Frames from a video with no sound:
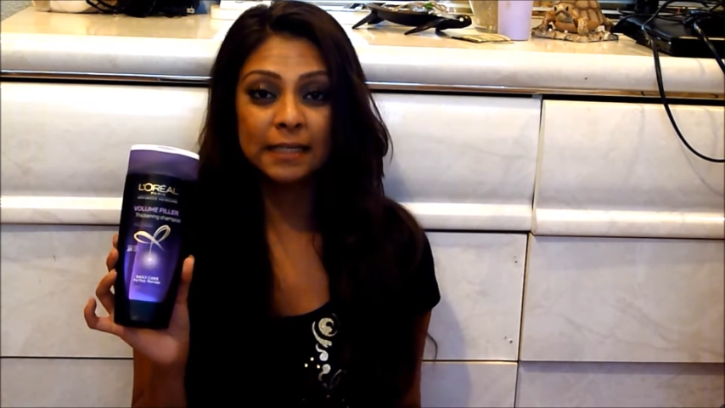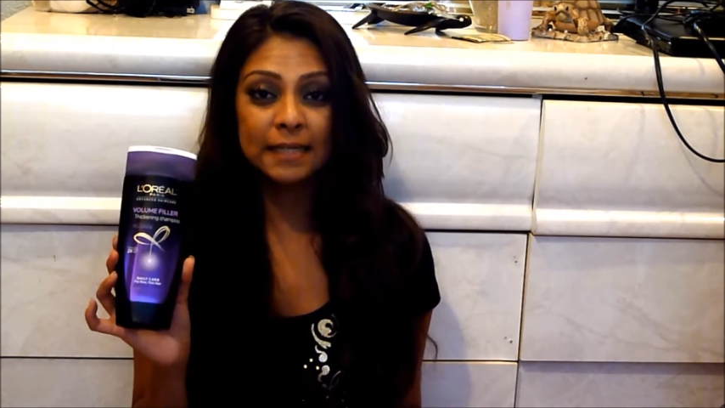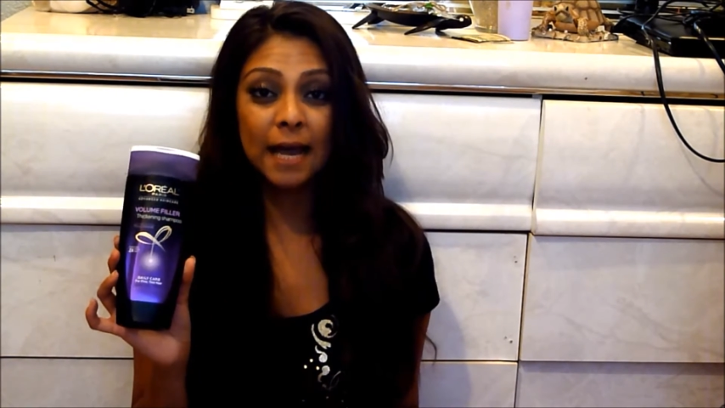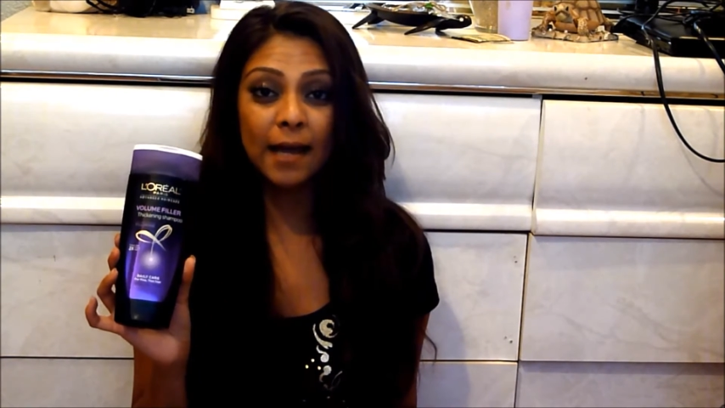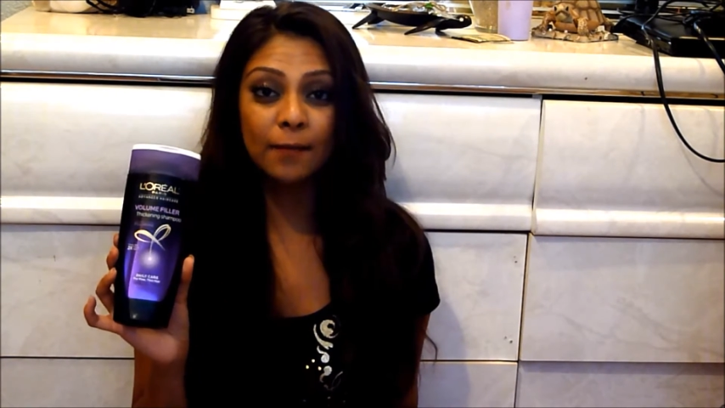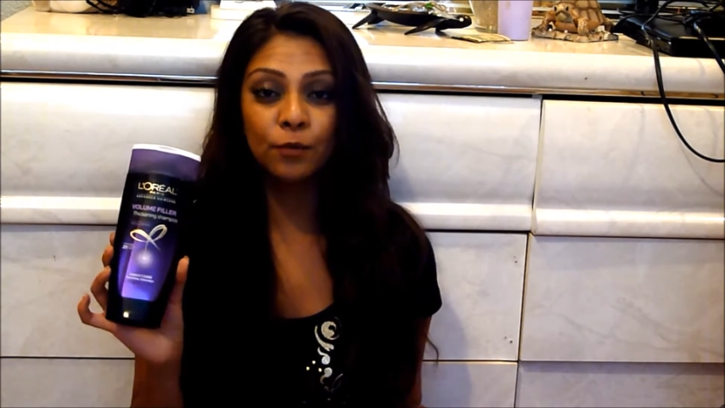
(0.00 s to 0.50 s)

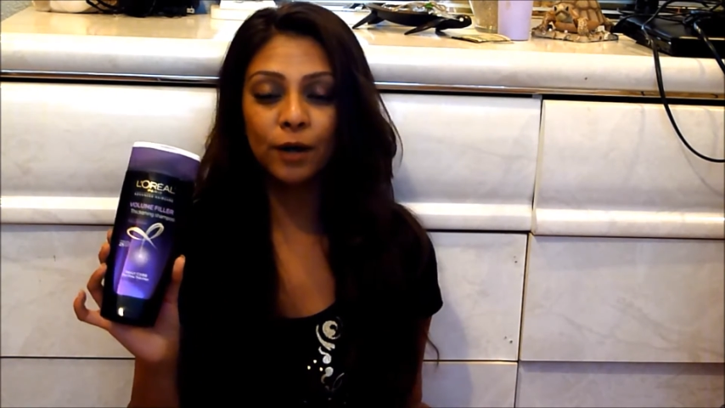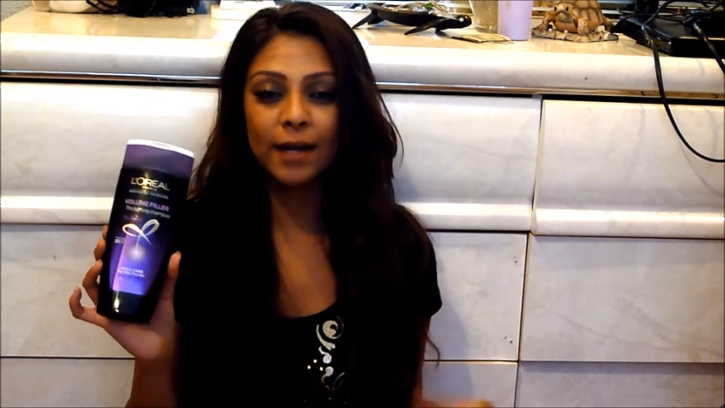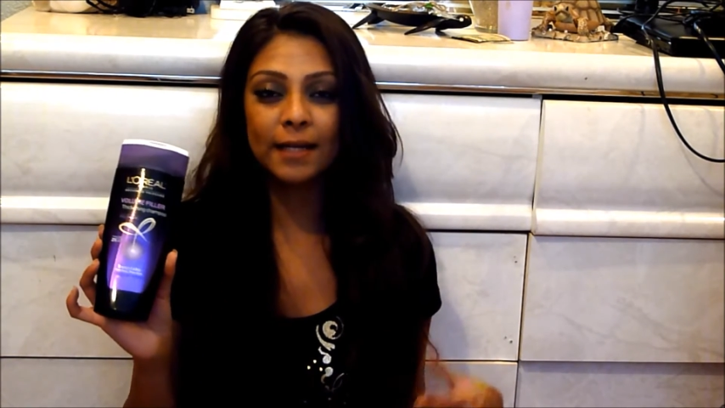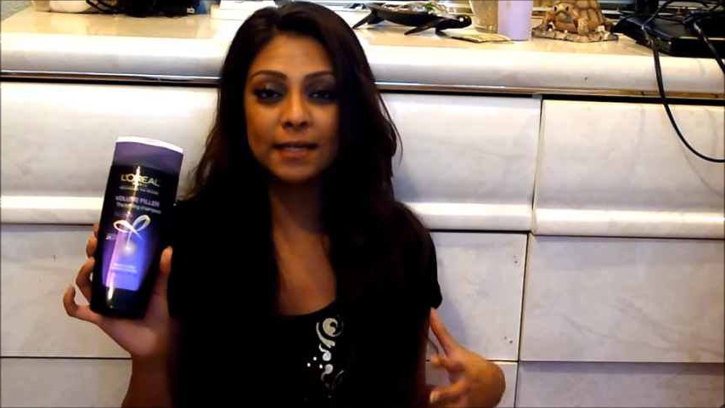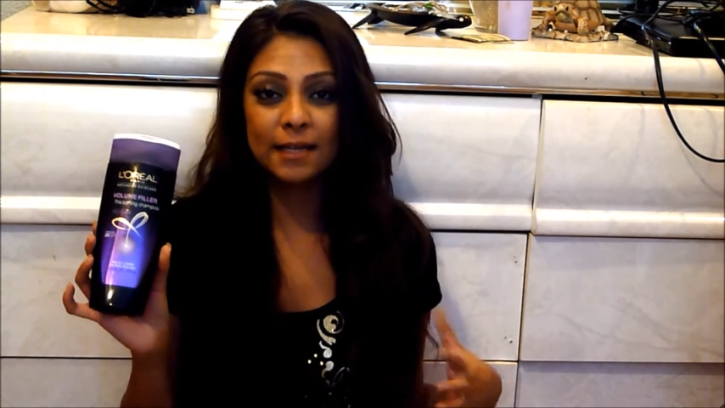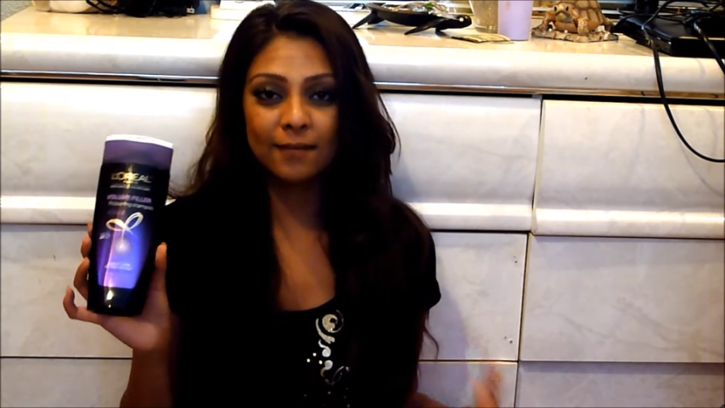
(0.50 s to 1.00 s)
time where I
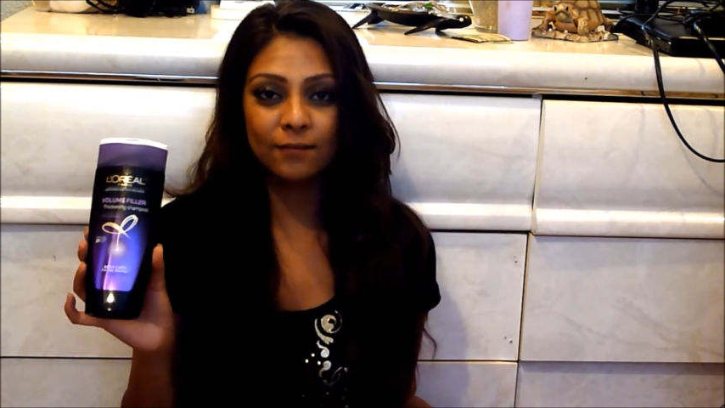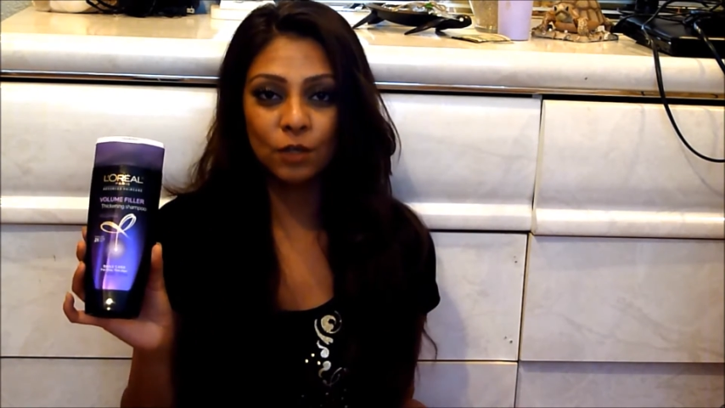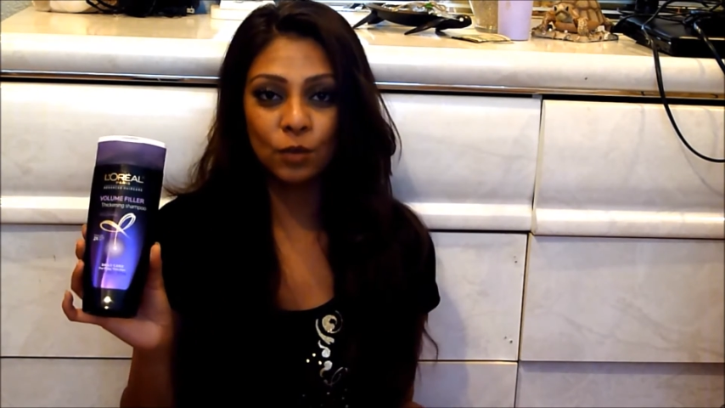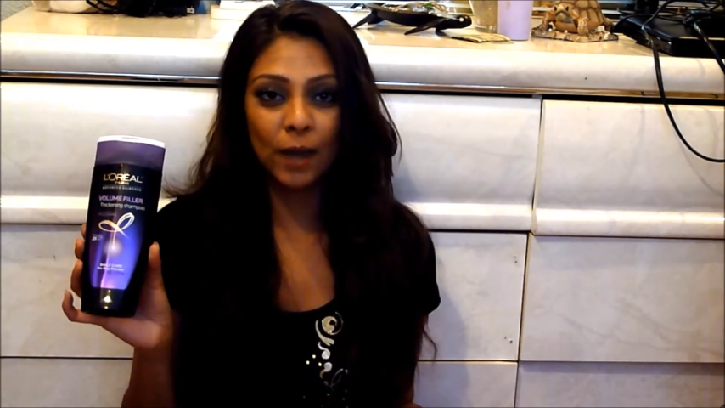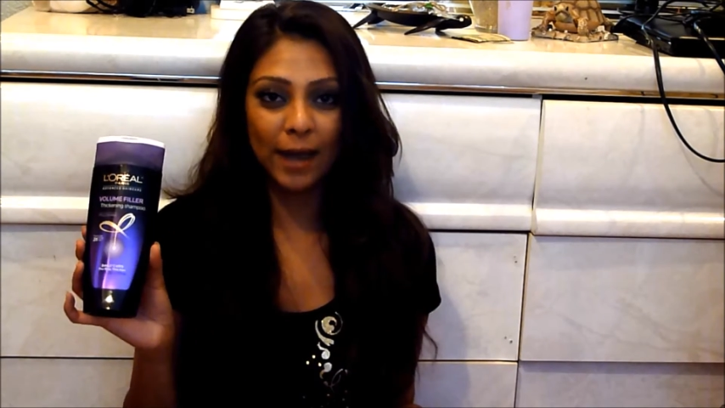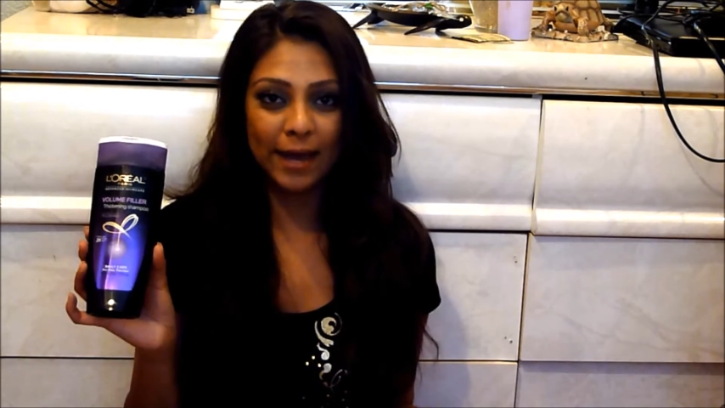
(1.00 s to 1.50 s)
can give
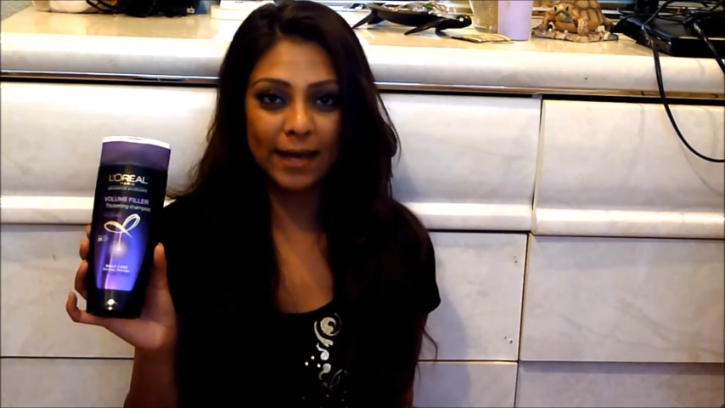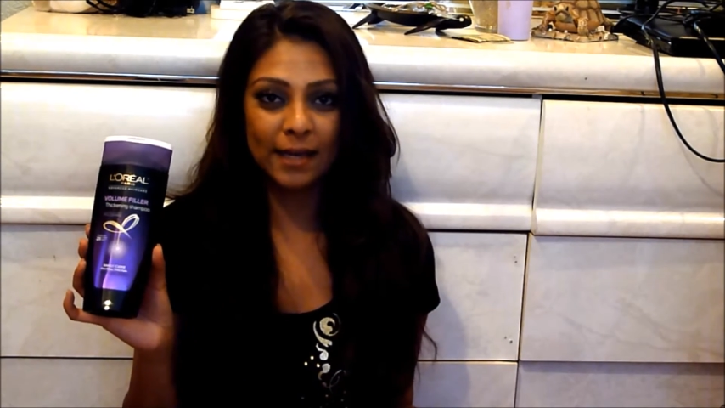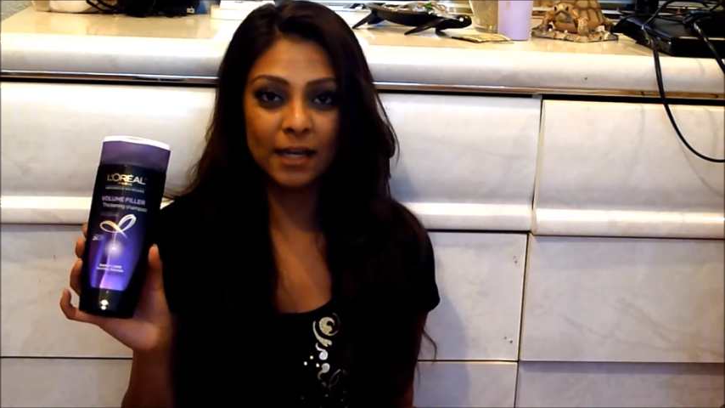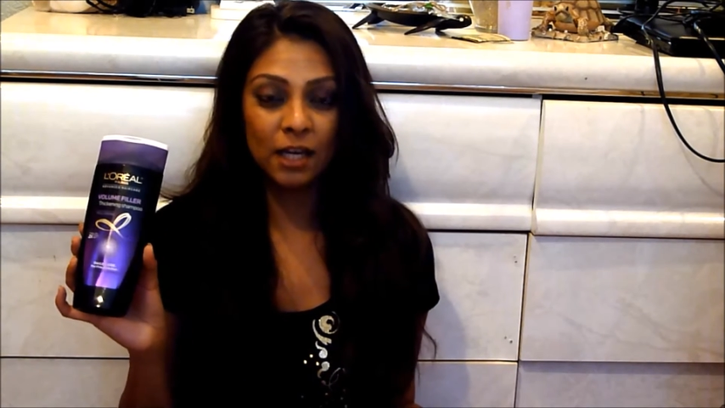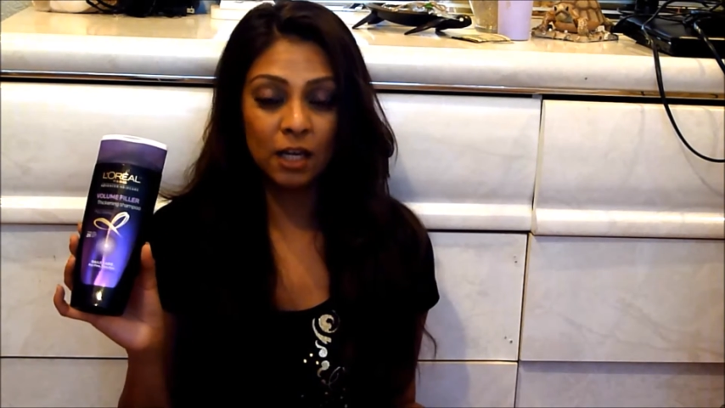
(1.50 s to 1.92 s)
you a